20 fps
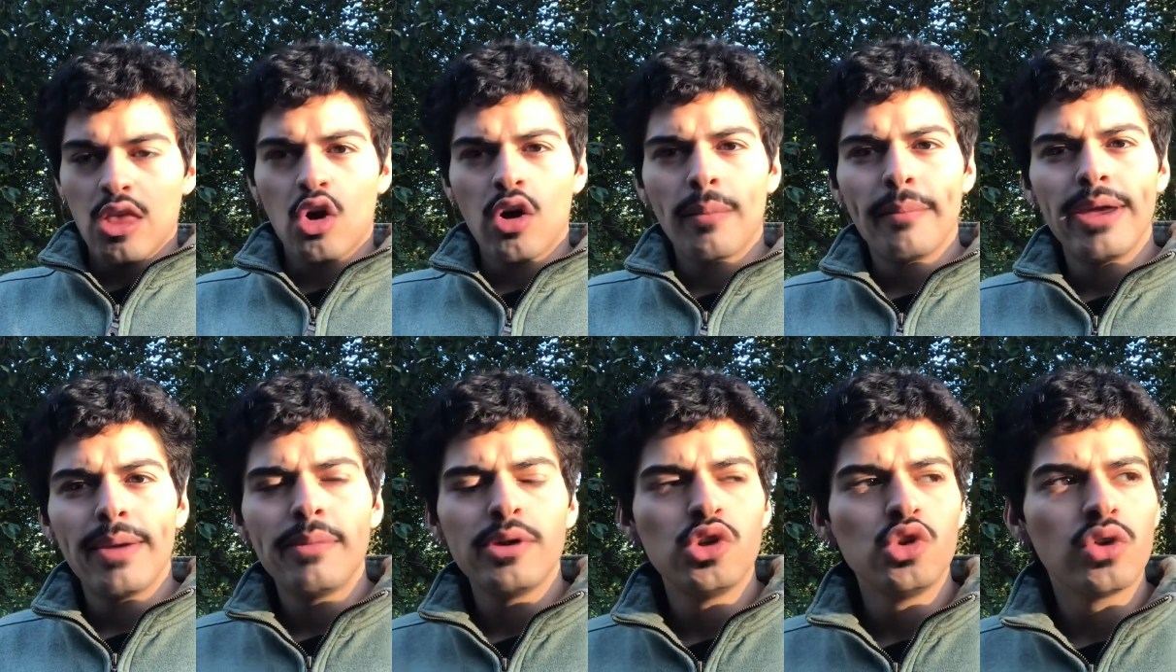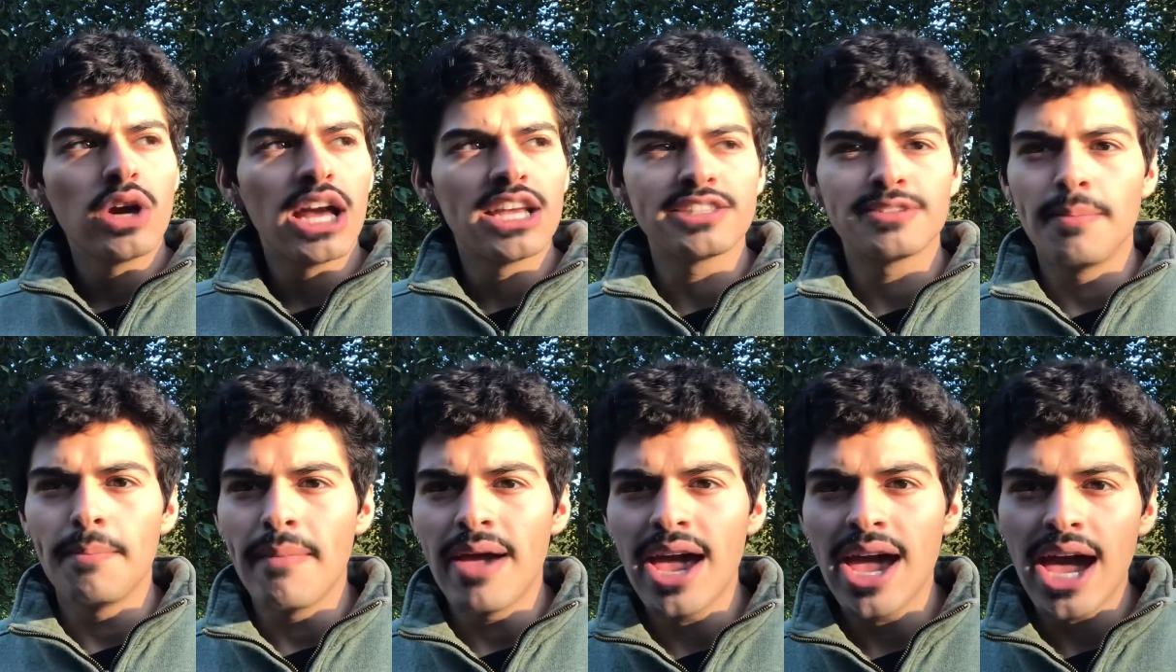or maybe you guys
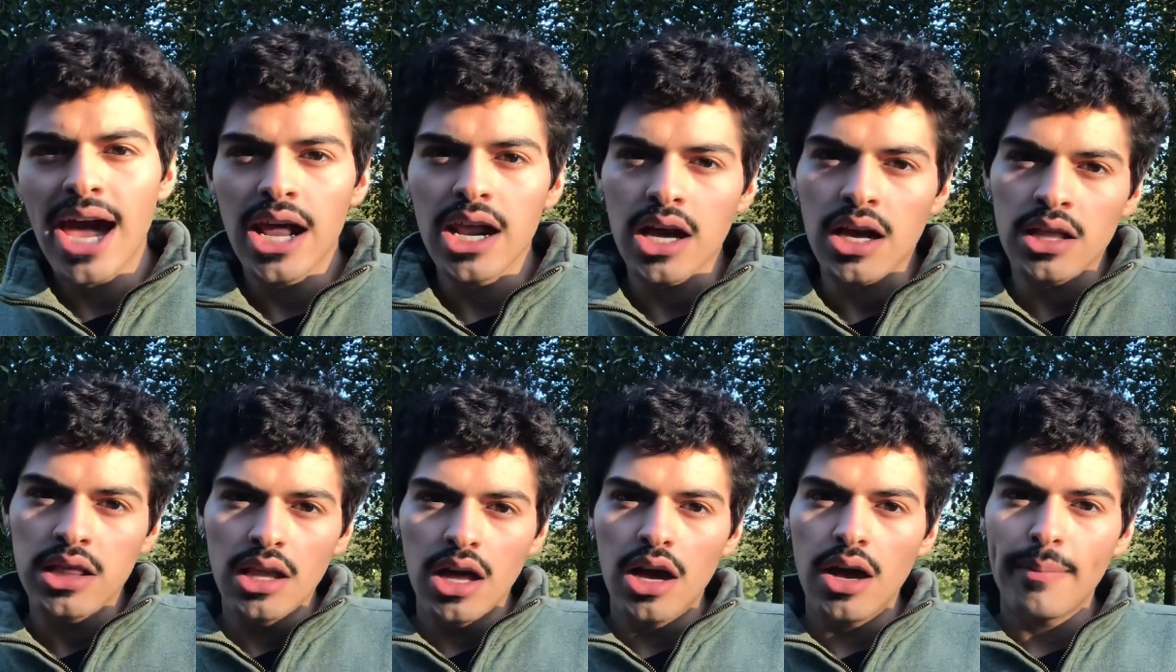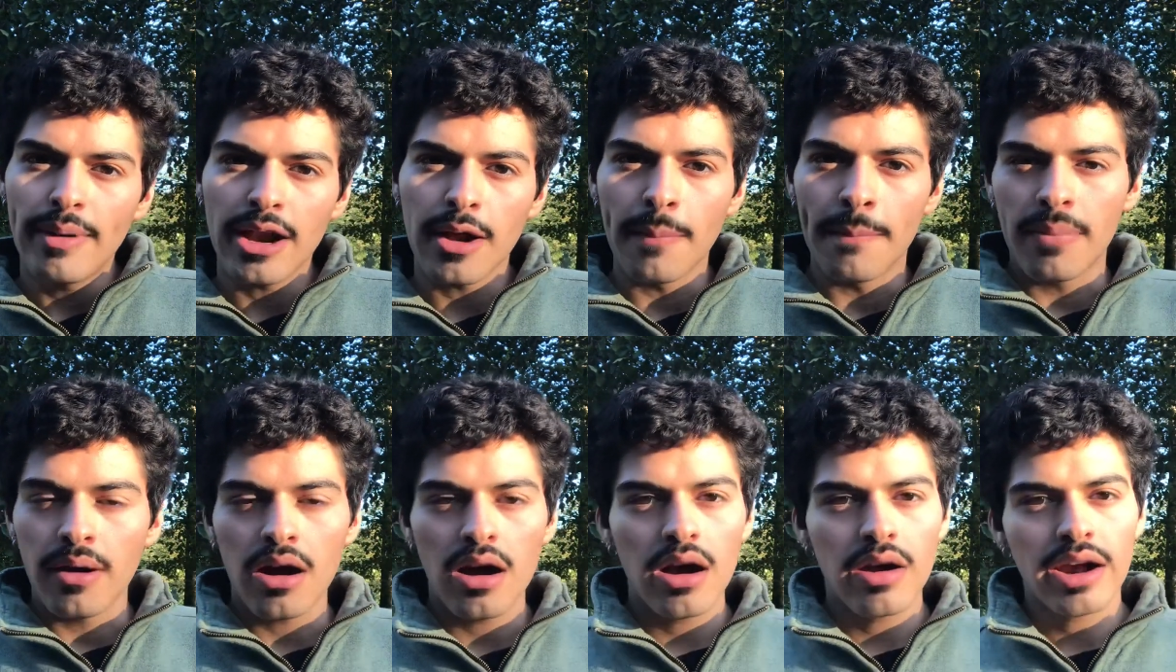met at a club at a
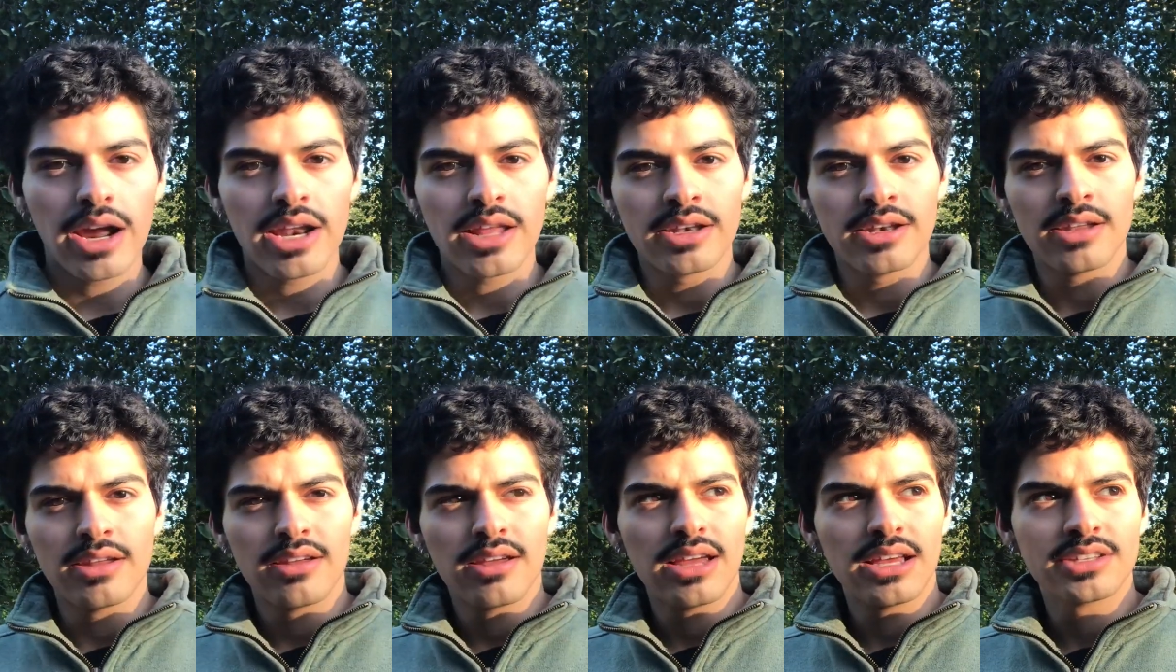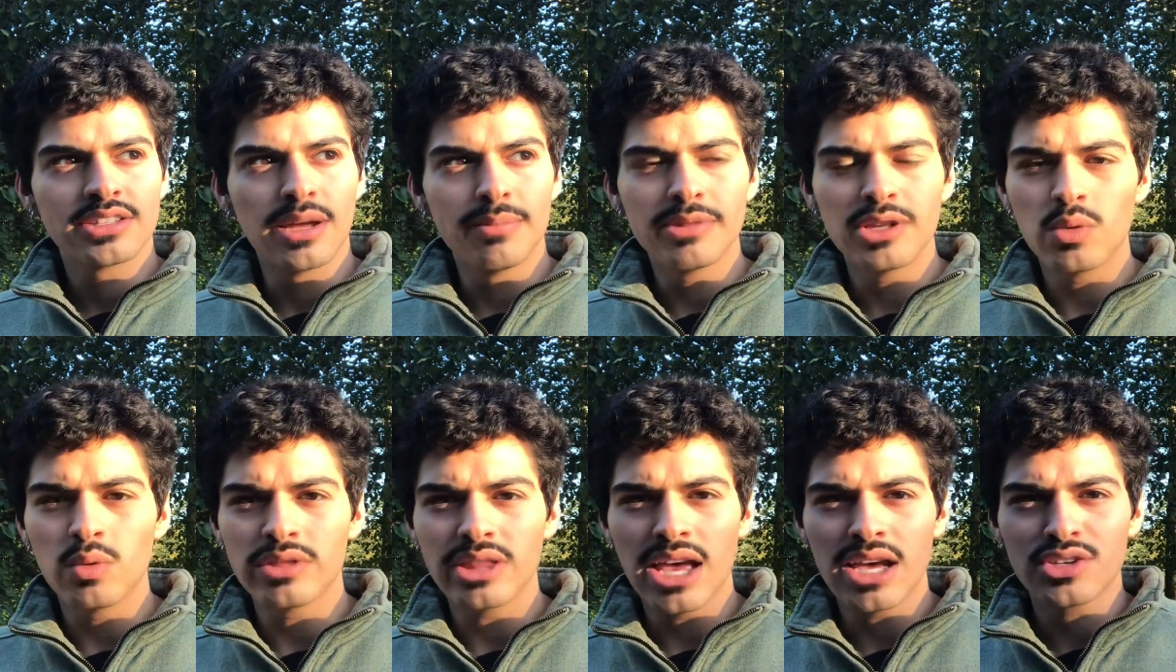bar at a something
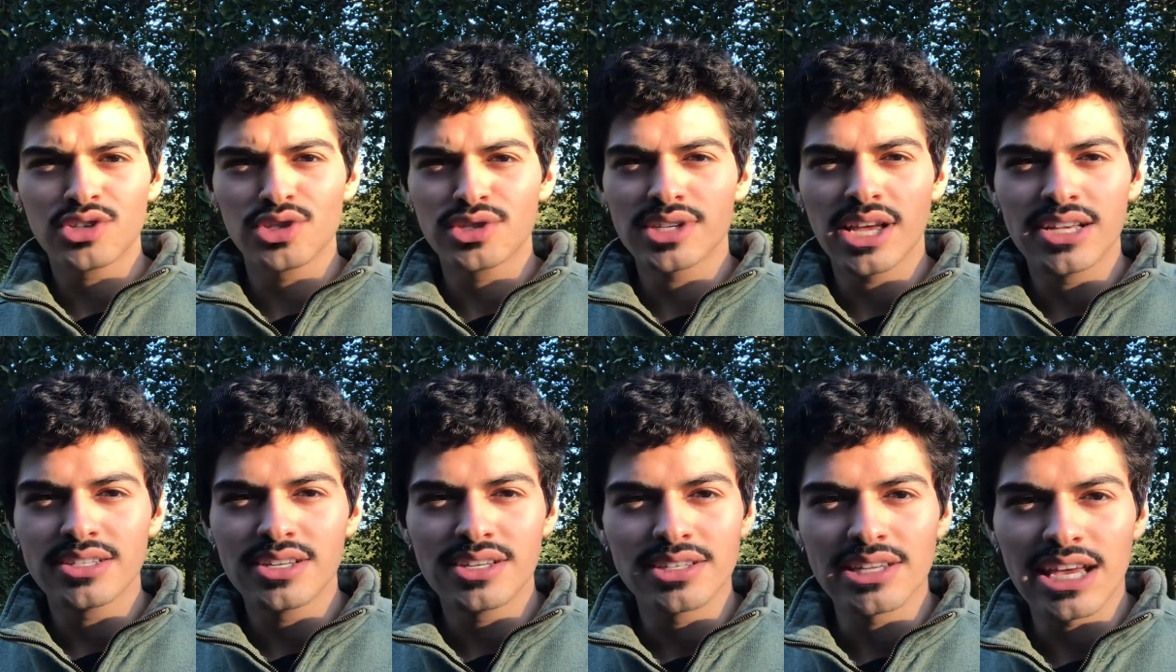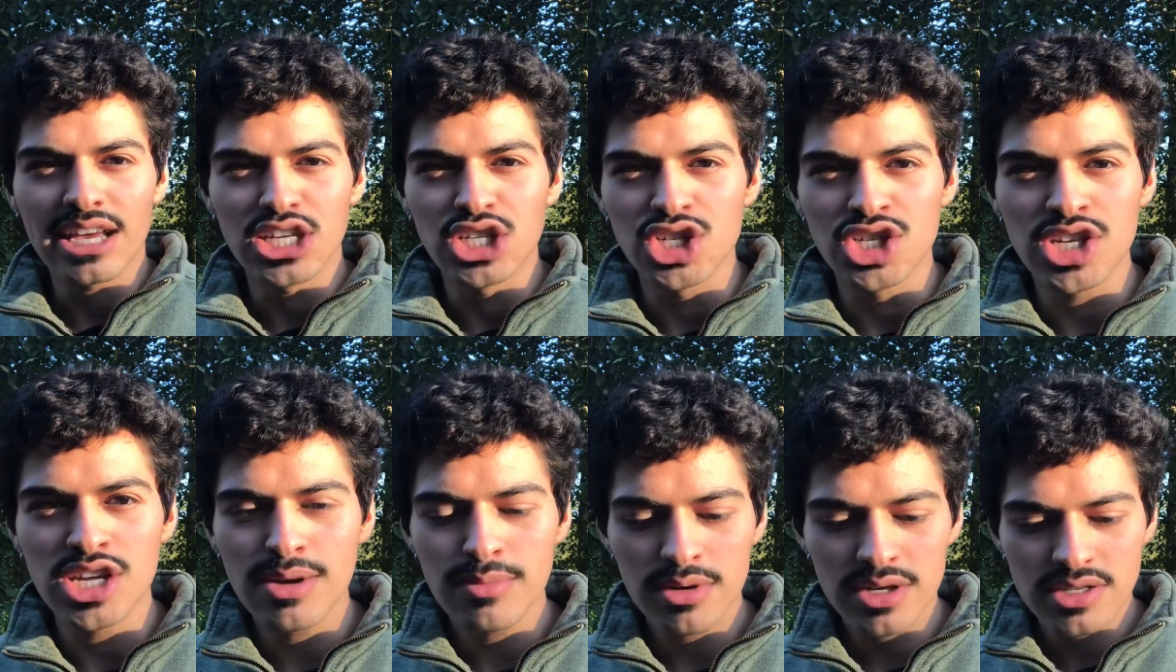with exercising like a
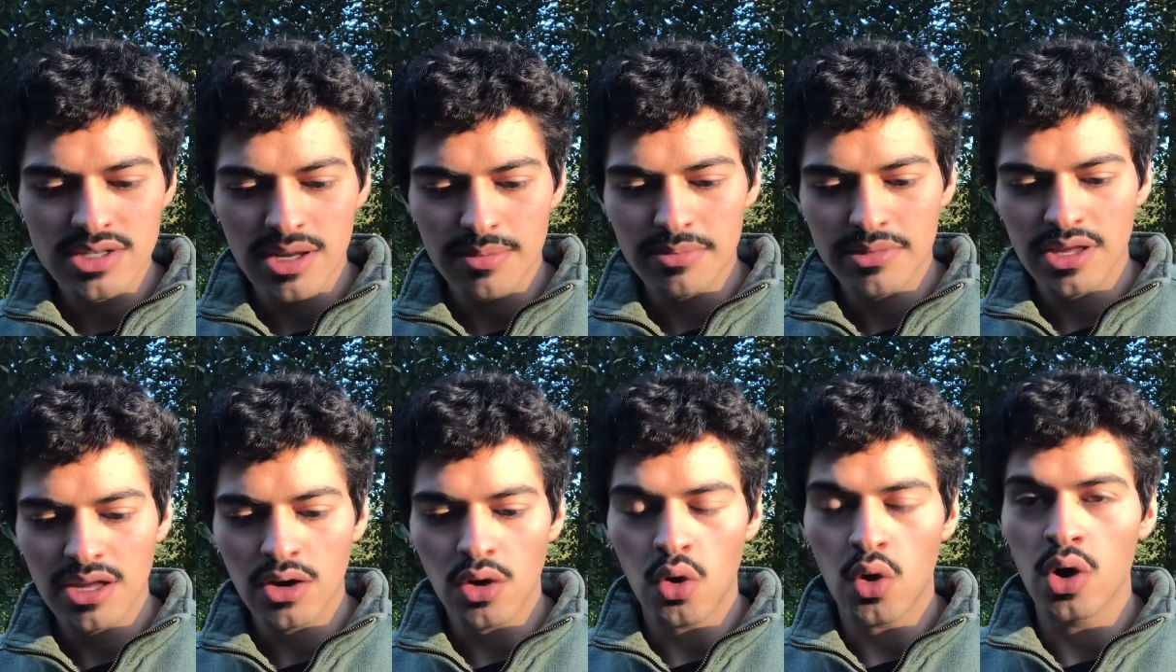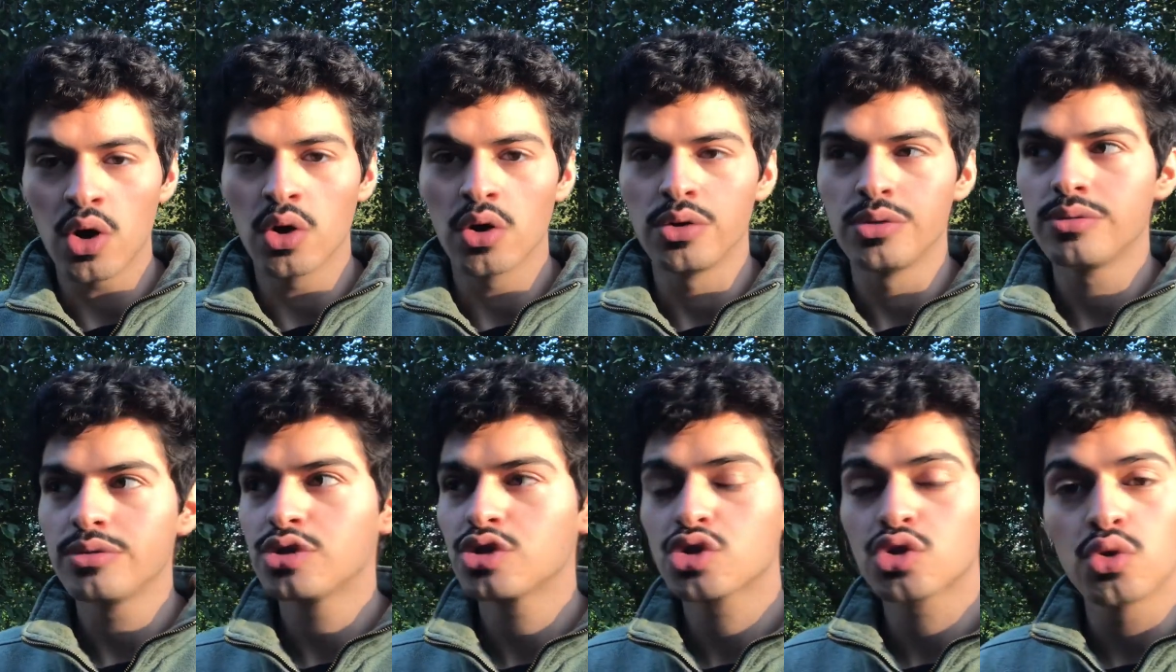gym or something or
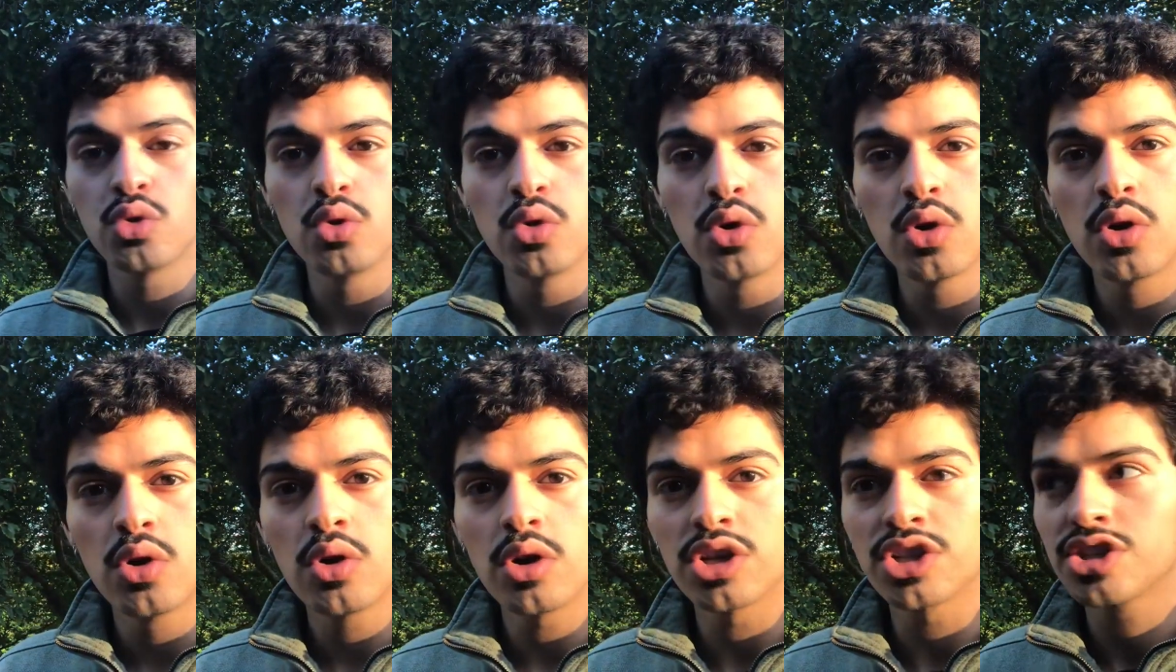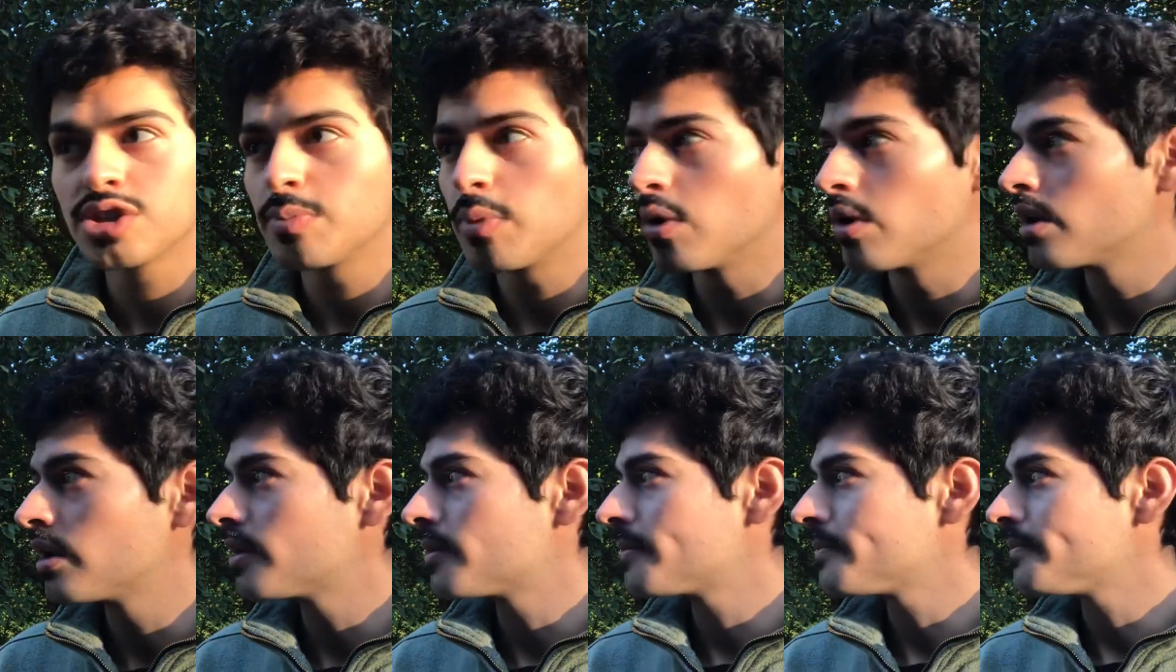school a
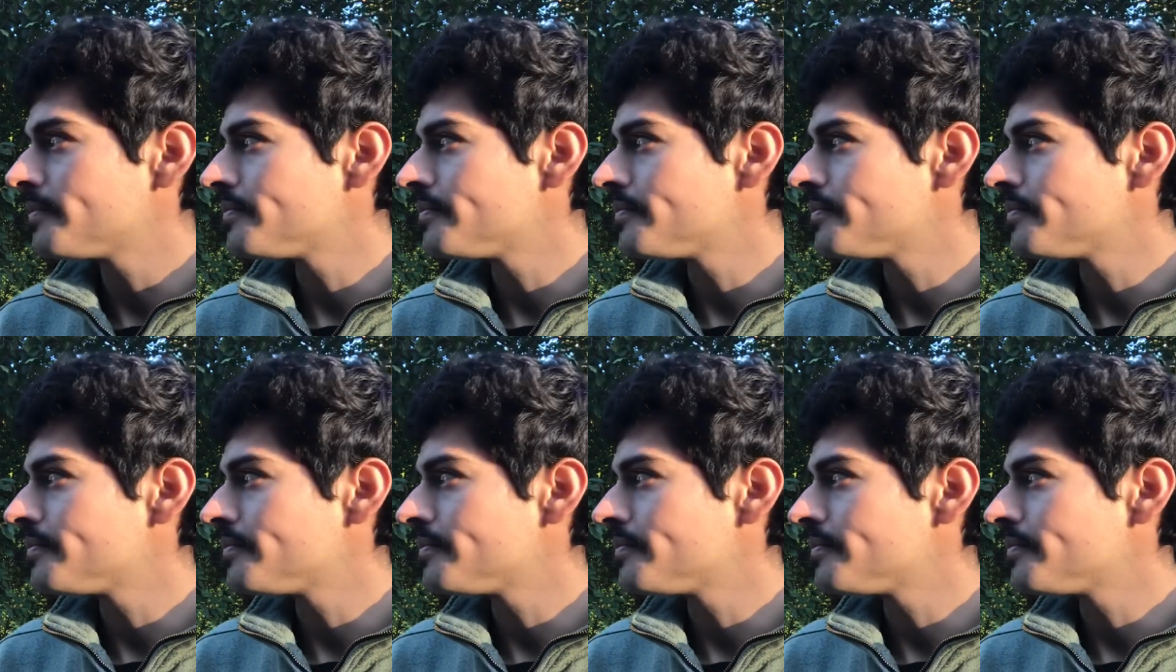sport